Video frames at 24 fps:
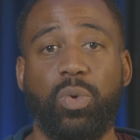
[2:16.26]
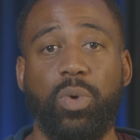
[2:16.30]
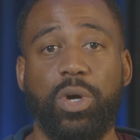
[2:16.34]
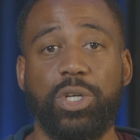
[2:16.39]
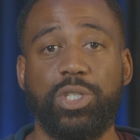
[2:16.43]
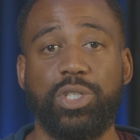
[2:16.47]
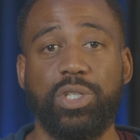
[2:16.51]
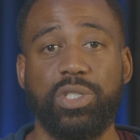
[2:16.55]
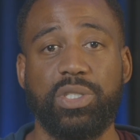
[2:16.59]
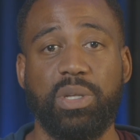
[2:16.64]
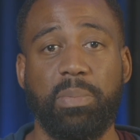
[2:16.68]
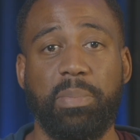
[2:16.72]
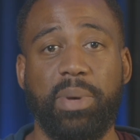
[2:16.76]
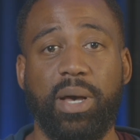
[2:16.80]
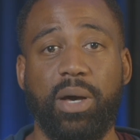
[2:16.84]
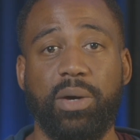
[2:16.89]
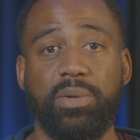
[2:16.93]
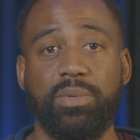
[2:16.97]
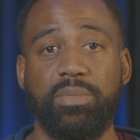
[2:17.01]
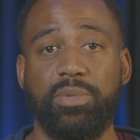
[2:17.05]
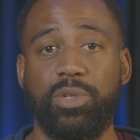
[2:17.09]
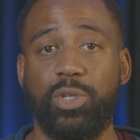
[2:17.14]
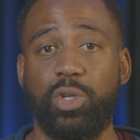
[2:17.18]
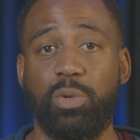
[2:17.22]
questions
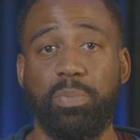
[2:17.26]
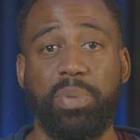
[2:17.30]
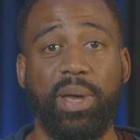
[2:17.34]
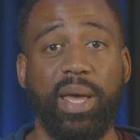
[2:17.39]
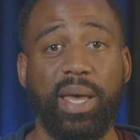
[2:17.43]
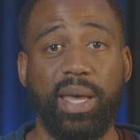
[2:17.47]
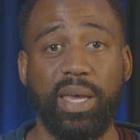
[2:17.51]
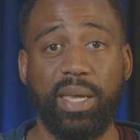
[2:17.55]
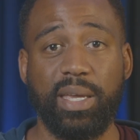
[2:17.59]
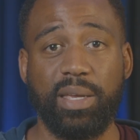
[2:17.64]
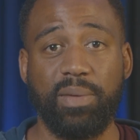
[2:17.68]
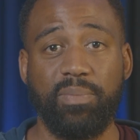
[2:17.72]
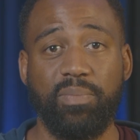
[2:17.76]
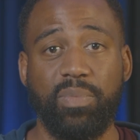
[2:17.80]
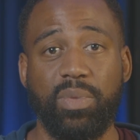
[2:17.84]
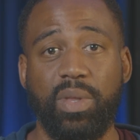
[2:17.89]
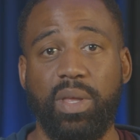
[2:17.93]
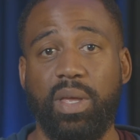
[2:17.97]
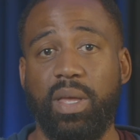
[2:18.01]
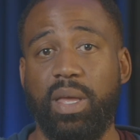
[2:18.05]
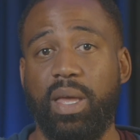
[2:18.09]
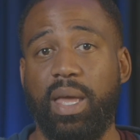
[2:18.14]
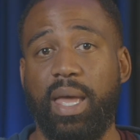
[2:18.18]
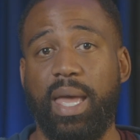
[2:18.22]
about your pay
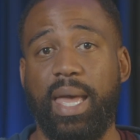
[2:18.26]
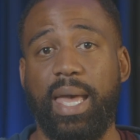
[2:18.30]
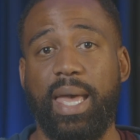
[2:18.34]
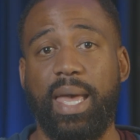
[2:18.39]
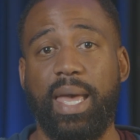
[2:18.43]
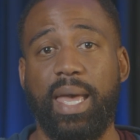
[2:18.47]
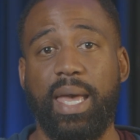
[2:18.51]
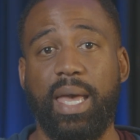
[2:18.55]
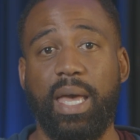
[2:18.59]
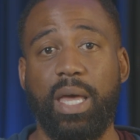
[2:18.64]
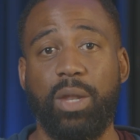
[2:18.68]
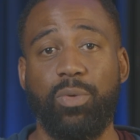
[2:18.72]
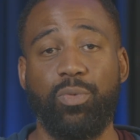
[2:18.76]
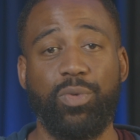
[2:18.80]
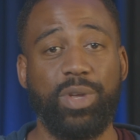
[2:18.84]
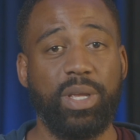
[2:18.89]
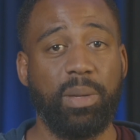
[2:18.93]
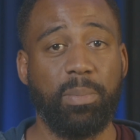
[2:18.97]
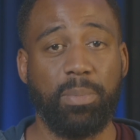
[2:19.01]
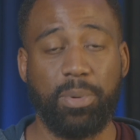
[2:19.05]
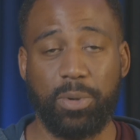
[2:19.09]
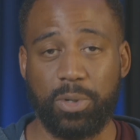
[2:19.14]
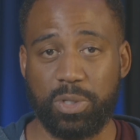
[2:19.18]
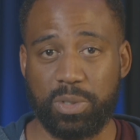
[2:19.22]
and
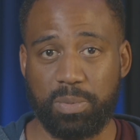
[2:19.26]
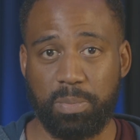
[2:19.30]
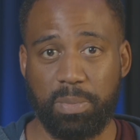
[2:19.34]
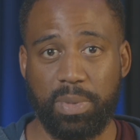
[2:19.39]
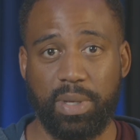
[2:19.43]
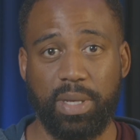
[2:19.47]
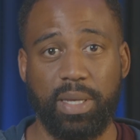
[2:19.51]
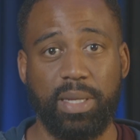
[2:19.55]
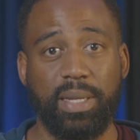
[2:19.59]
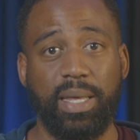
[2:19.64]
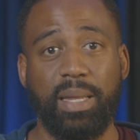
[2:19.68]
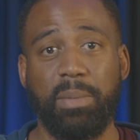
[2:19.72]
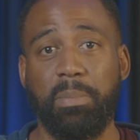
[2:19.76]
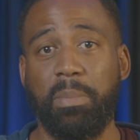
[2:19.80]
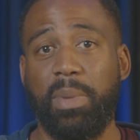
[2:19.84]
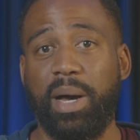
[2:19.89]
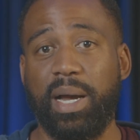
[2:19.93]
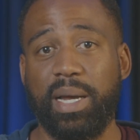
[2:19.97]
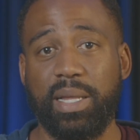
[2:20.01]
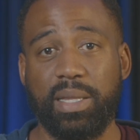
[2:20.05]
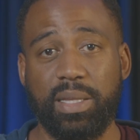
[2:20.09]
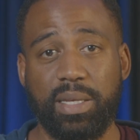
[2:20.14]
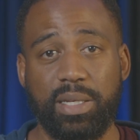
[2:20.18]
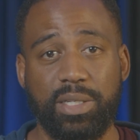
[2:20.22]
reimbursement and
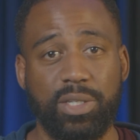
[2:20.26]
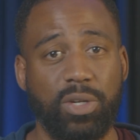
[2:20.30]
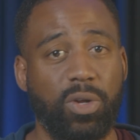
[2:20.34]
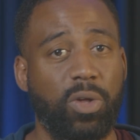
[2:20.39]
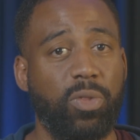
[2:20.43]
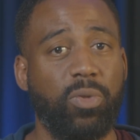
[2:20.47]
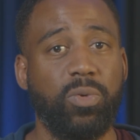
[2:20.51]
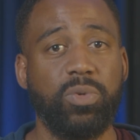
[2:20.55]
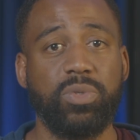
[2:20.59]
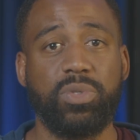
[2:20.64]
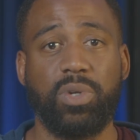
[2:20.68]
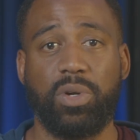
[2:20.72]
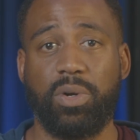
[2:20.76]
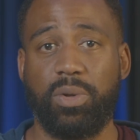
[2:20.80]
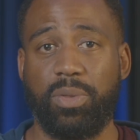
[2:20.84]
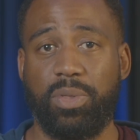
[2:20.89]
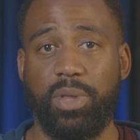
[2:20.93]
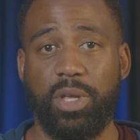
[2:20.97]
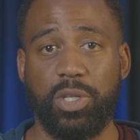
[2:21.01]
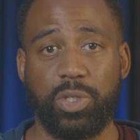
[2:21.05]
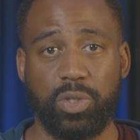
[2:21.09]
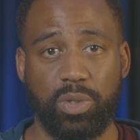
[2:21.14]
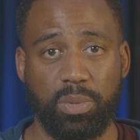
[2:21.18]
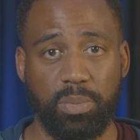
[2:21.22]
mileage, and all those
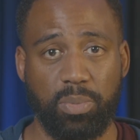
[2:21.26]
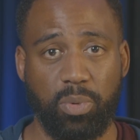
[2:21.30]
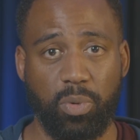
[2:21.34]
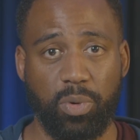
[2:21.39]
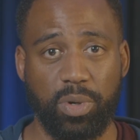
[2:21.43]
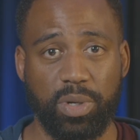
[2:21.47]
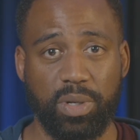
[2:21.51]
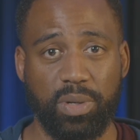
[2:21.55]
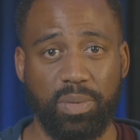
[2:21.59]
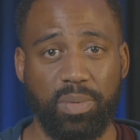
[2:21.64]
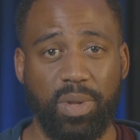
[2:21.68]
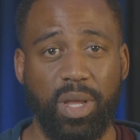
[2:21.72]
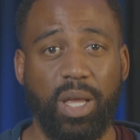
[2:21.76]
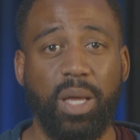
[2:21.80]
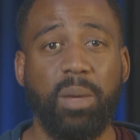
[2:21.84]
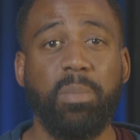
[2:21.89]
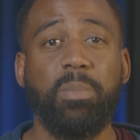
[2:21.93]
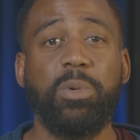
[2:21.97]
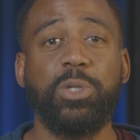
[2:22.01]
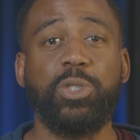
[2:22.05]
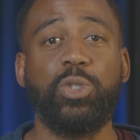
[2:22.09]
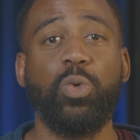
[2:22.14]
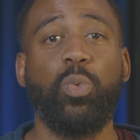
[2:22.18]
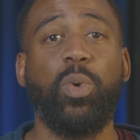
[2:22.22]
things are important,
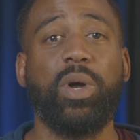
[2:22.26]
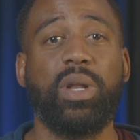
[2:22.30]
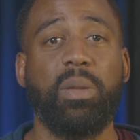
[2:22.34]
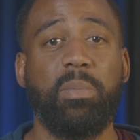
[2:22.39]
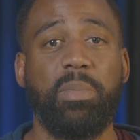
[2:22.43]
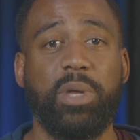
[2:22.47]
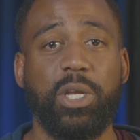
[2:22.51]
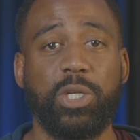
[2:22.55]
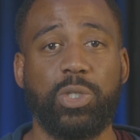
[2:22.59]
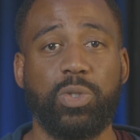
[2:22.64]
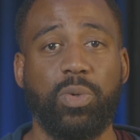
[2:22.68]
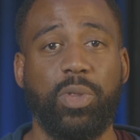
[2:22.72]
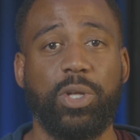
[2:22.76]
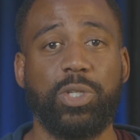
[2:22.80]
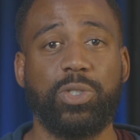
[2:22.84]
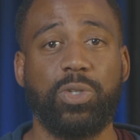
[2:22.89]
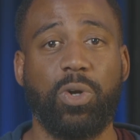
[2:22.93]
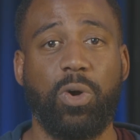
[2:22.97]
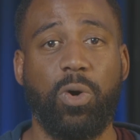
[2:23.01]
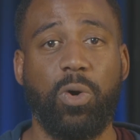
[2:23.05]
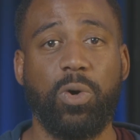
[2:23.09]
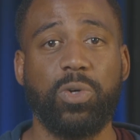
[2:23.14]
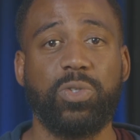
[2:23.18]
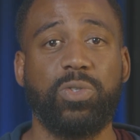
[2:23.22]
but you want to make sure that
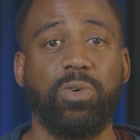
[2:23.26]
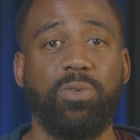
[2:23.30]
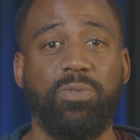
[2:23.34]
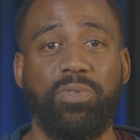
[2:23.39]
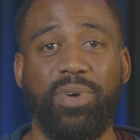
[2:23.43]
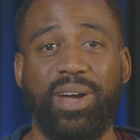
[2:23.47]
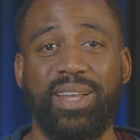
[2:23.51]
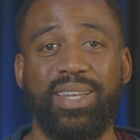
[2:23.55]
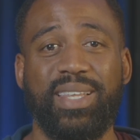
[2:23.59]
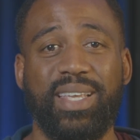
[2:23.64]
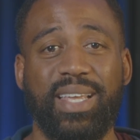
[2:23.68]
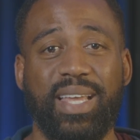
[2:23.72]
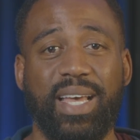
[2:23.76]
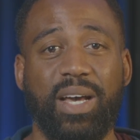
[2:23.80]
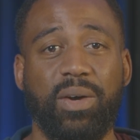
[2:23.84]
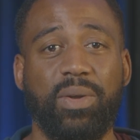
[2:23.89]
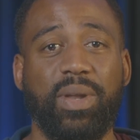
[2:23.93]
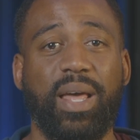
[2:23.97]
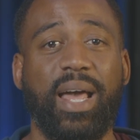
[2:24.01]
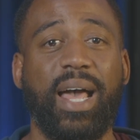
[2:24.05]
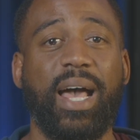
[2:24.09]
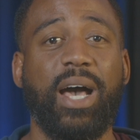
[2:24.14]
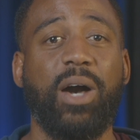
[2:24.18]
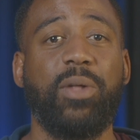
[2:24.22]
you're also finding out
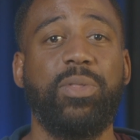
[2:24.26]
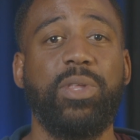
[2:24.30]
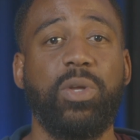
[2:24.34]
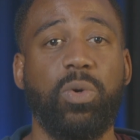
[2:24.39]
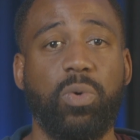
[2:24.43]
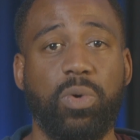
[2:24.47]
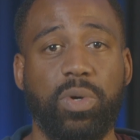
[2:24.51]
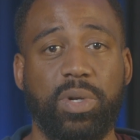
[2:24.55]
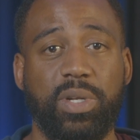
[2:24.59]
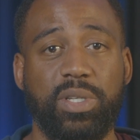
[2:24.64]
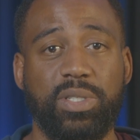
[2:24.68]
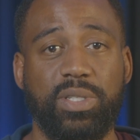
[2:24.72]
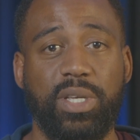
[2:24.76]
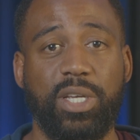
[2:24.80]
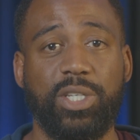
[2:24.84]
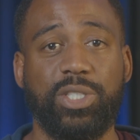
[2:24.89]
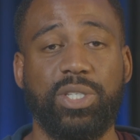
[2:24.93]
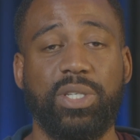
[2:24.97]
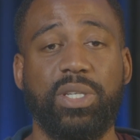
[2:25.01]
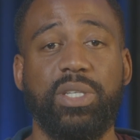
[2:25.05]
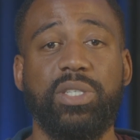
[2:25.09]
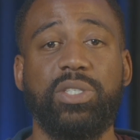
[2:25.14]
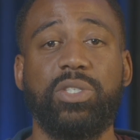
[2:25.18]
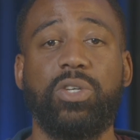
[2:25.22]
how the
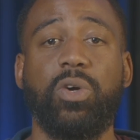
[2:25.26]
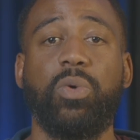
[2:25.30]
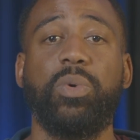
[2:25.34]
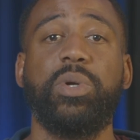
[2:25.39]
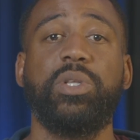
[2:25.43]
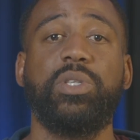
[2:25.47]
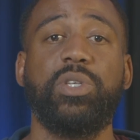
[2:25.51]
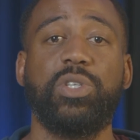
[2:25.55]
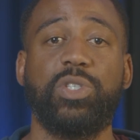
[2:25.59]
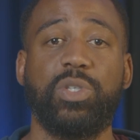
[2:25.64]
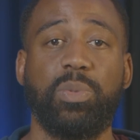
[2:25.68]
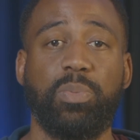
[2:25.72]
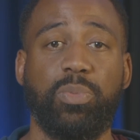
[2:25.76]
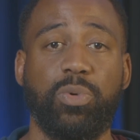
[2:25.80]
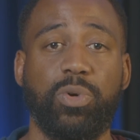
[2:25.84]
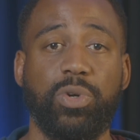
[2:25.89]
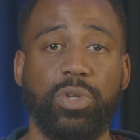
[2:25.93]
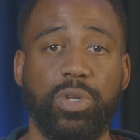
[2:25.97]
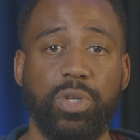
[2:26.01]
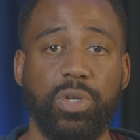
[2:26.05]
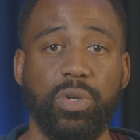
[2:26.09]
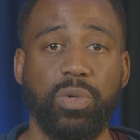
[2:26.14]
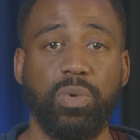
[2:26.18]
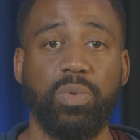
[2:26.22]
organization is going to support
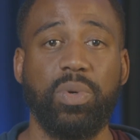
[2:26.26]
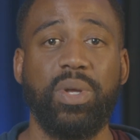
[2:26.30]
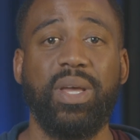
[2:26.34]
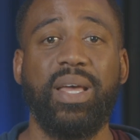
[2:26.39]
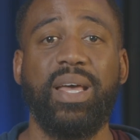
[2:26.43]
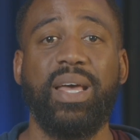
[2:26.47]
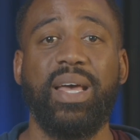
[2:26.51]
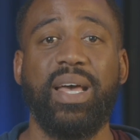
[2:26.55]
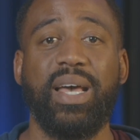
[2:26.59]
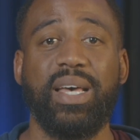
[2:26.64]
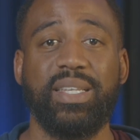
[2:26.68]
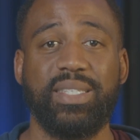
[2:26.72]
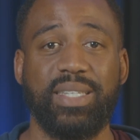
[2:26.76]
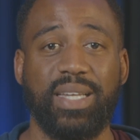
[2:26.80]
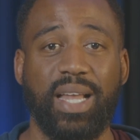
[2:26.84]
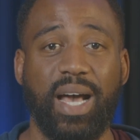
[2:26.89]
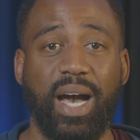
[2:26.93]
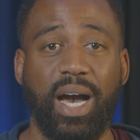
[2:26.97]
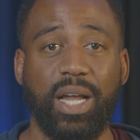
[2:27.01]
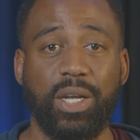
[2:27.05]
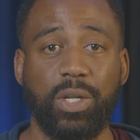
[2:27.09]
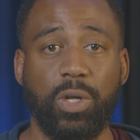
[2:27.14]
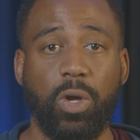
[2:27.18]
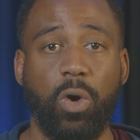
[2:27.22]
you as an
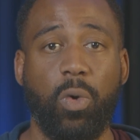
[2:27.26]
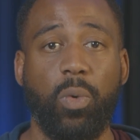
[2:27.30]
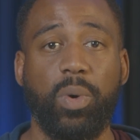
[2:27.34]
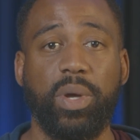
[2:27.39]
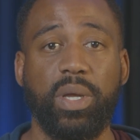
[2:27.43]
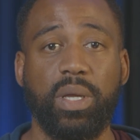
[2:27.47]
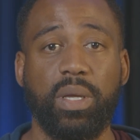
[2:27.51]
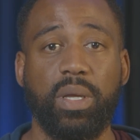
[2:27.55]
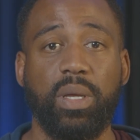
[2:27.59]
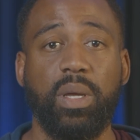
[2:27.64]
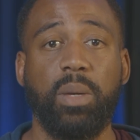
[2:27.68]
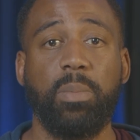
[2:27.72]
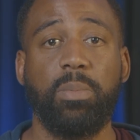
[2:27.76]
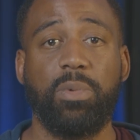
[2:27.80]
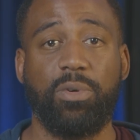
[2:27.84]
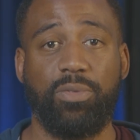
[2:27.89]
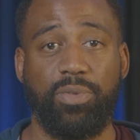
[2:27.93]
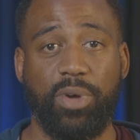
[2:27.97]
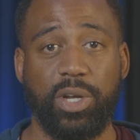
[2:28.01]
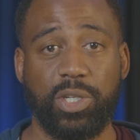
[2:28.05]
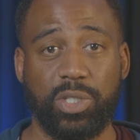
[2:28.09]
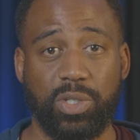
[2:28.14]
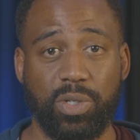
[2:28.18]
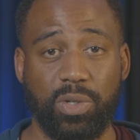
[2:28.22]
ongoing
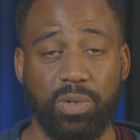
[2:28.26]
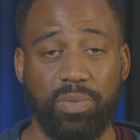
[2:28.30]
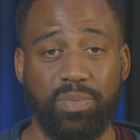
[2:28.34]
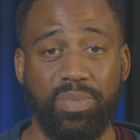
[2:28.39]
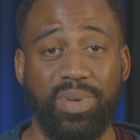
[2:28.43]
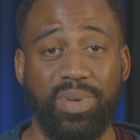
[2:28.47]
professional,